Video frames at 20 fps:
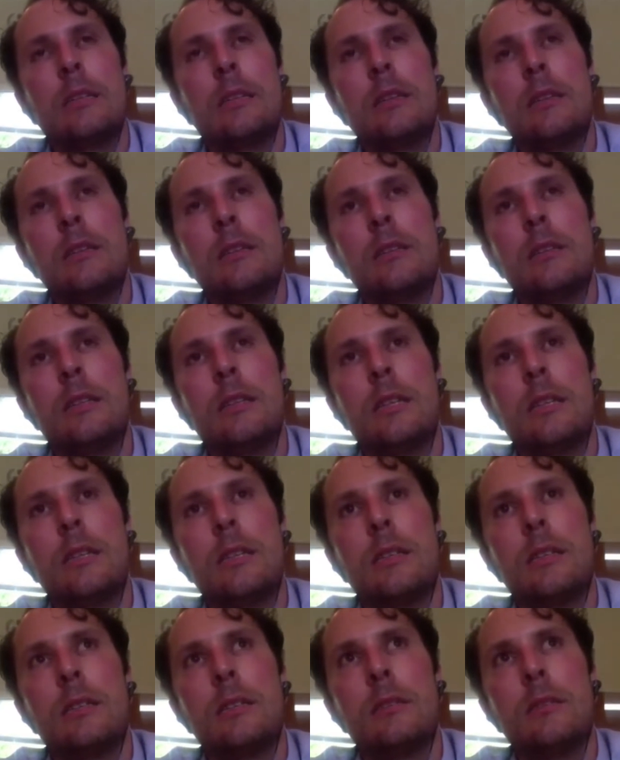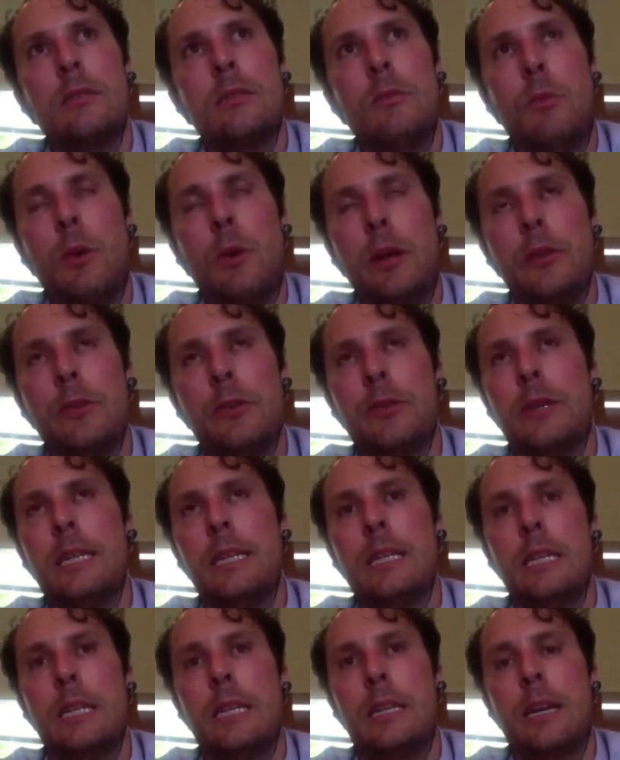that what you're
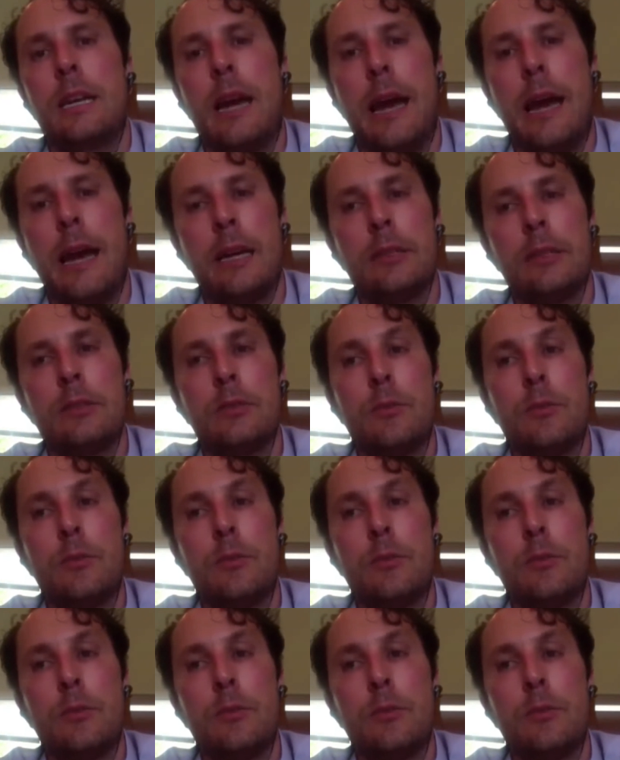eating has